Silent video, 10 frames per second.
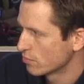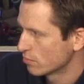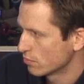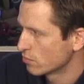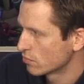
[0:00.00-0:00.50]

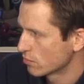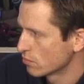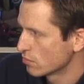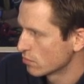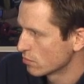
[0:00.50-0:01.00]

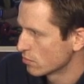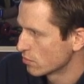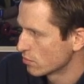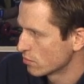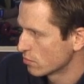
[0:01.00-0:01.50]

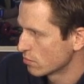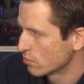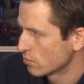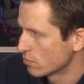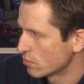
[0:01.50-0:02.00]

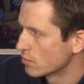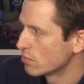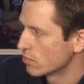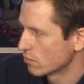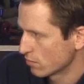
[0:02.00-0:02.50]

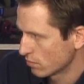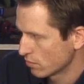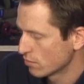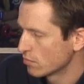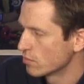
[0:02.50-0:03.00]

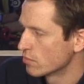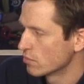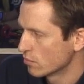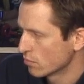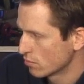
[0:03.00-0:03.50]

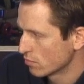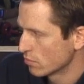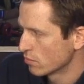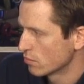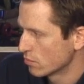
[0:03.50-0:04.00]

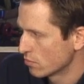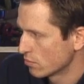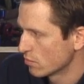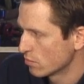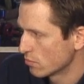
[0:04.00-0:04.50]

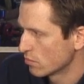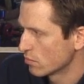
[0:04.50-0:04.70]
[no speech]